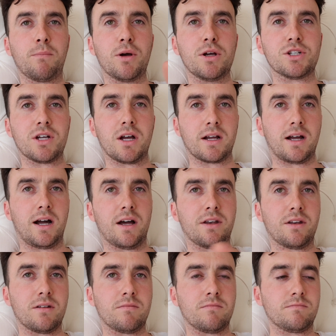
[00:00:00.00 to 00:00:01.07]
push our
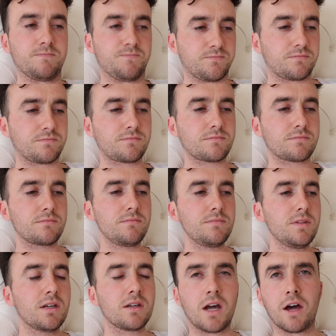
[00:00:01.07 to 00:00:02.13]
garden
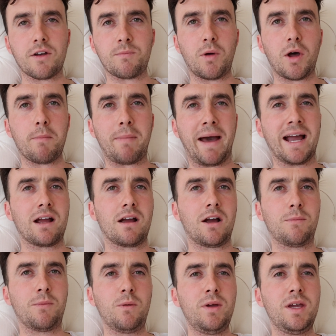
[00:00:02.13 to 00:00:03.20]
work back a
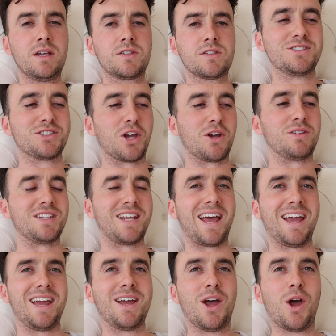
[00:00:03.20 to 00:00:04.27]
couple of weeks. So
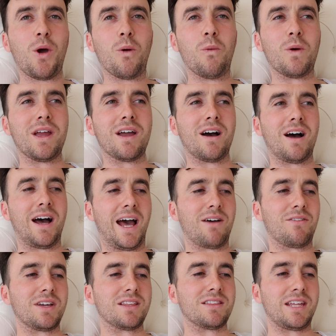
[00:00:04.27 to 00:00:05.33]
today we are
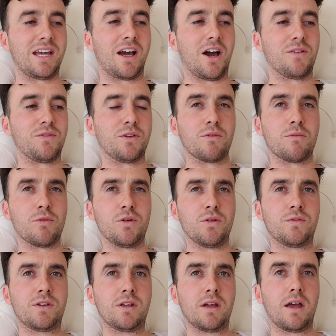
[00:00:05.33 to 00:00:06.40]
having the ivy
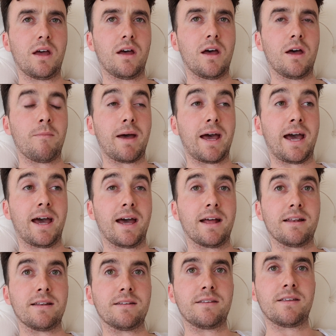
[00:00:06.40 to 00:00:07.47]
removed,
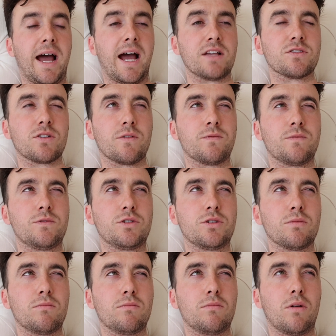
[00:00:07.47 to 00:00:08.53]
and as of
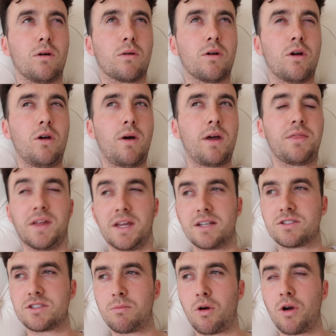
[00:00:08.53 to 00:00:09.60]
tomorrow, I think
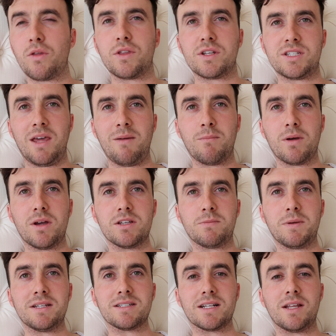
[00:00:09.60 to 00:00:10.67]
it's tomorrow, the timber is
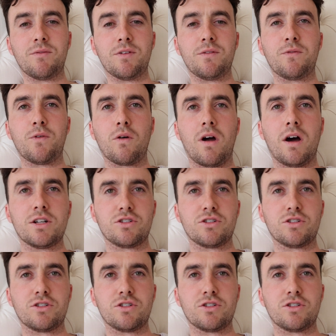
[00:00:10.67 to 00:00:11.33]
being delivered for our